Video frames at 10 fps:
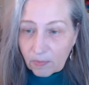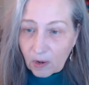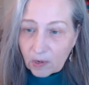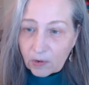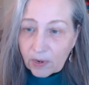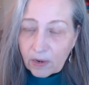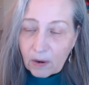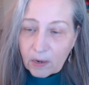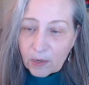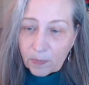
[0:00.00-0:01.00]
Australian
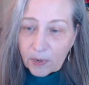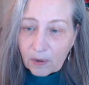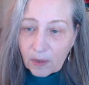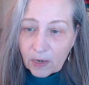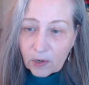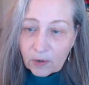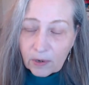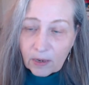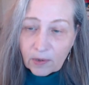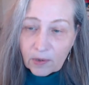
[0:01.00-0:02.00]
artist Peter Ledger,
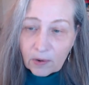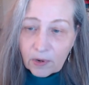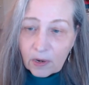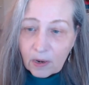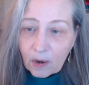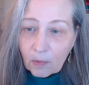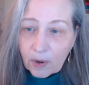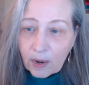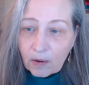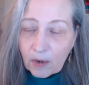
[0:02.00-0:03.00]
and so he and I
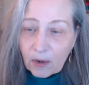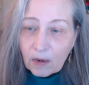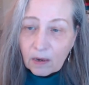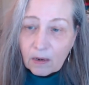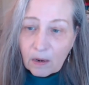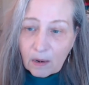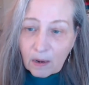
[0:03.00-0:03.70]
went out and